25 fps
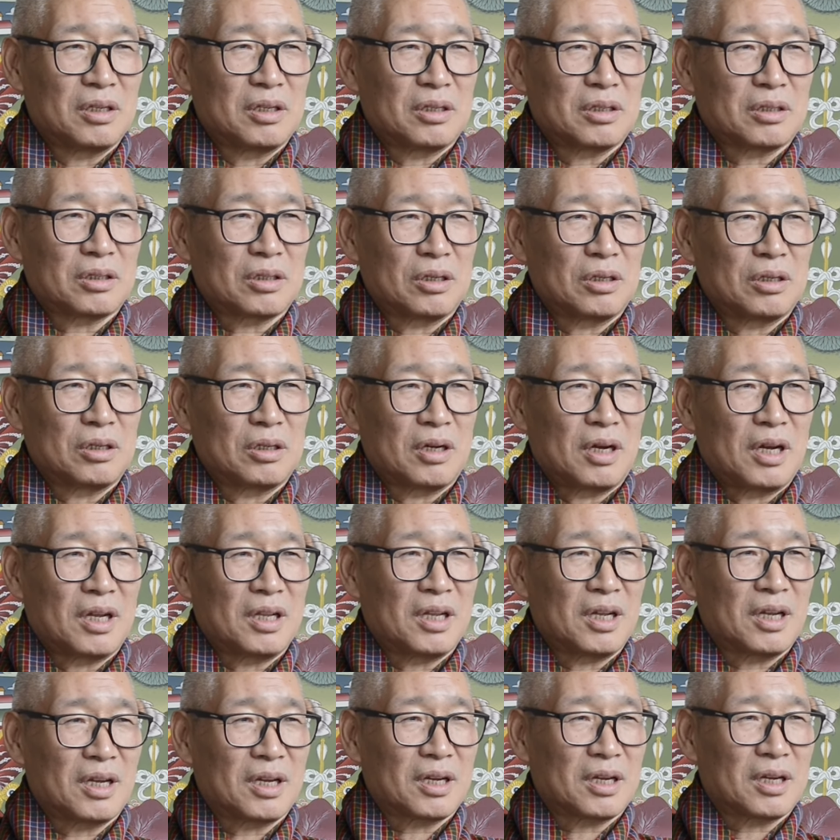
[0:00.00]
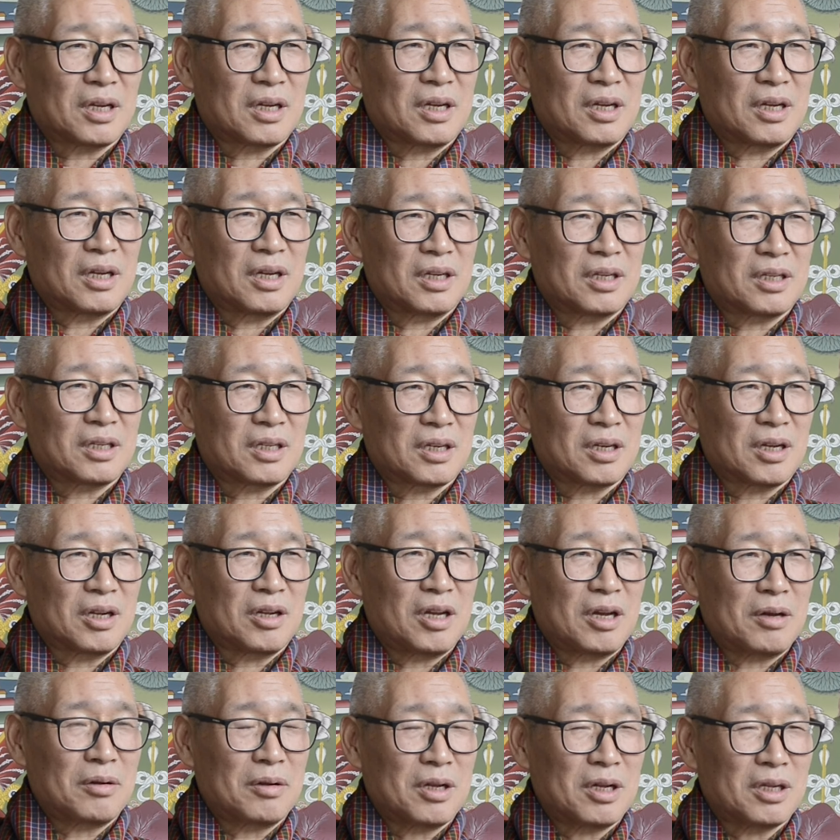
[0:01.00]
So I think uh,
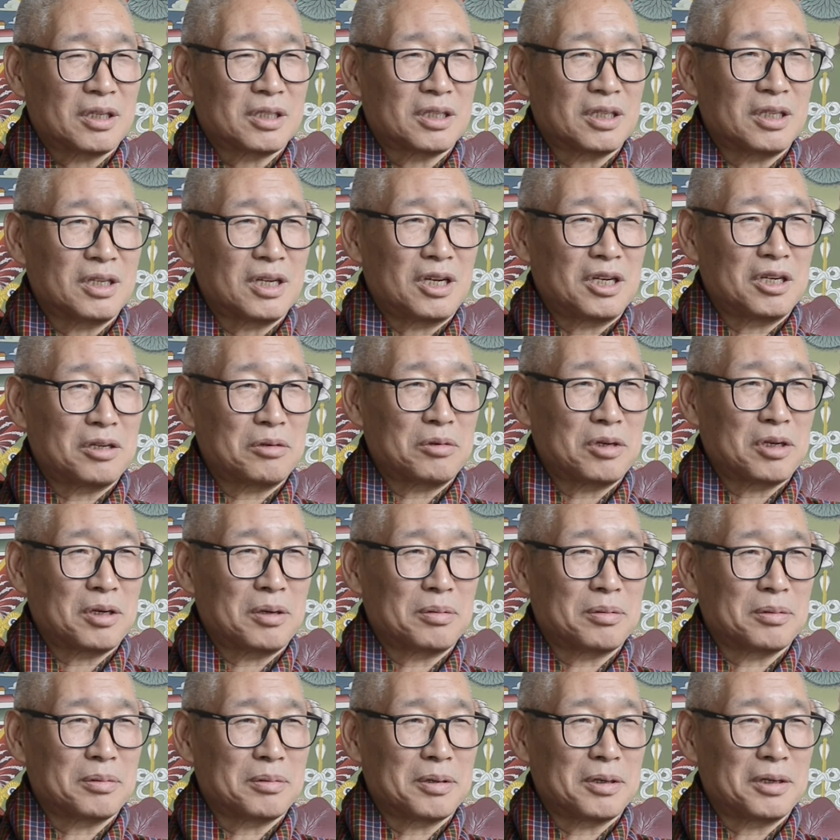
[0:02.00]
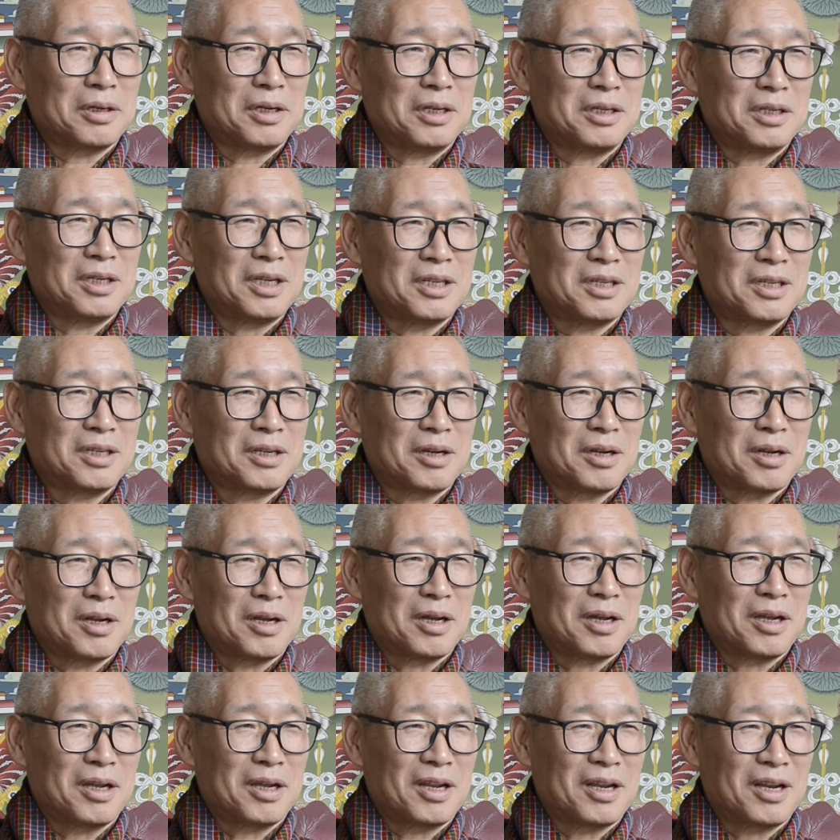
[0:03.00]
yeah, have seen a little bit of uh, Indian
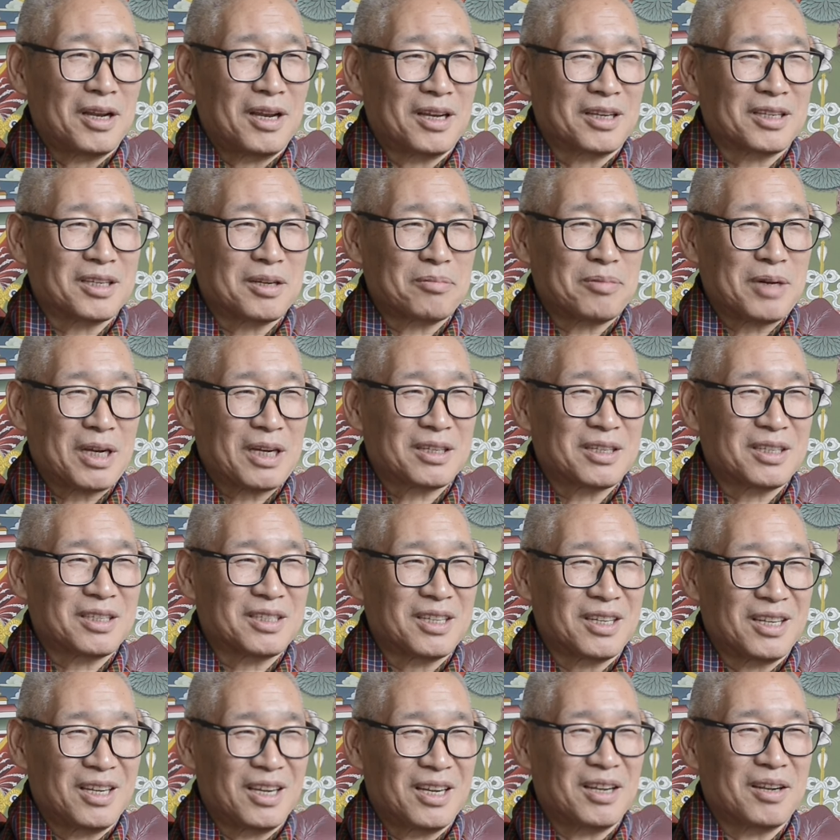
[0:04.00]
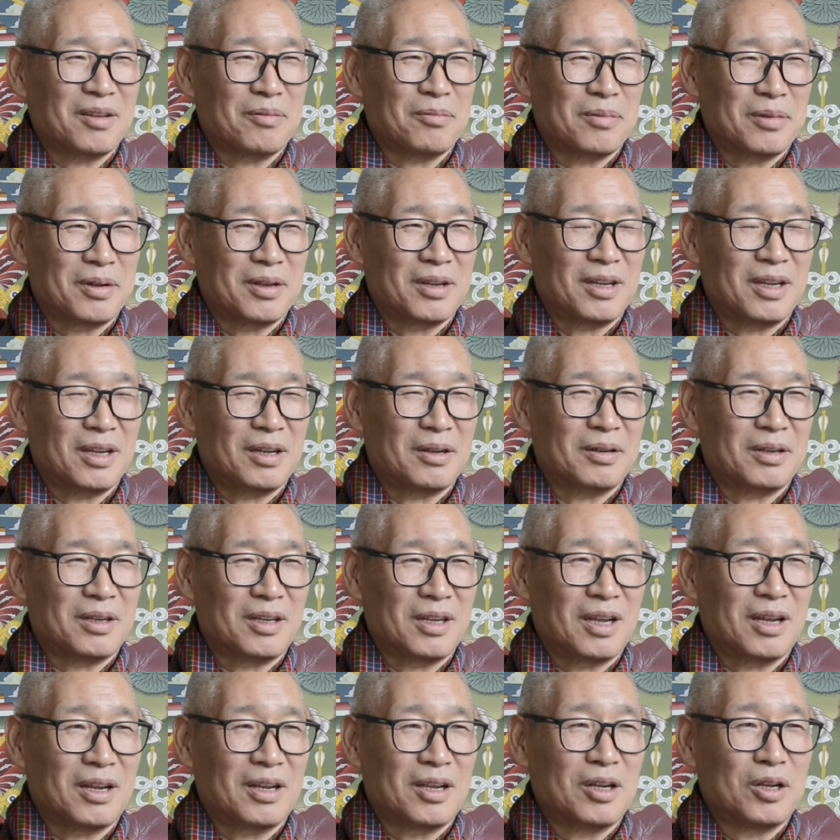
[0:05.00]
uh, election practice. Yeah, yeah,
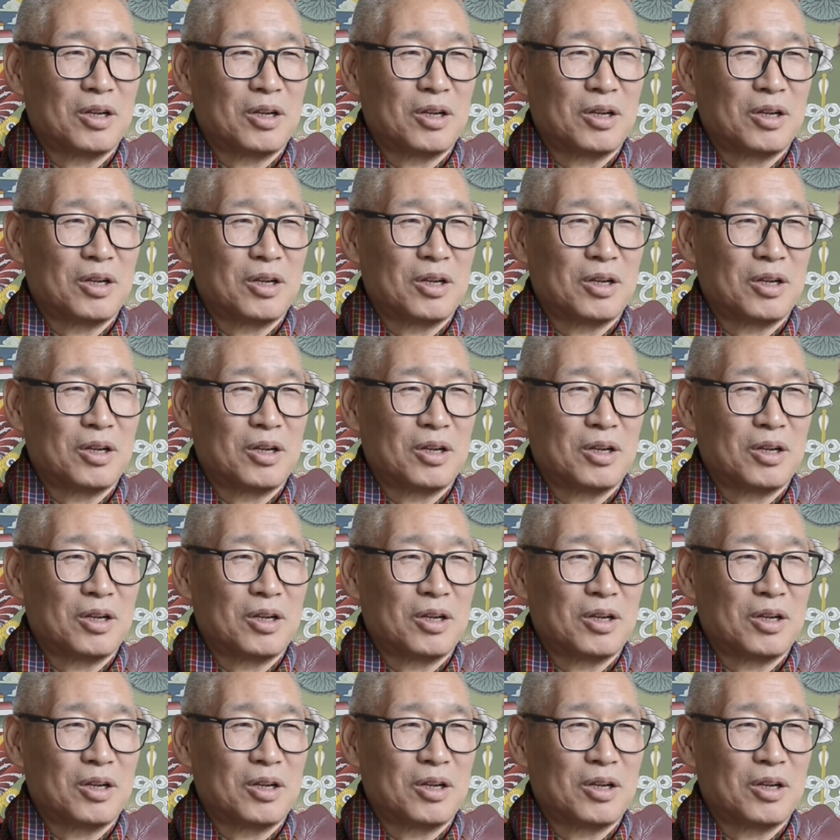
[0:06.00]
yeah.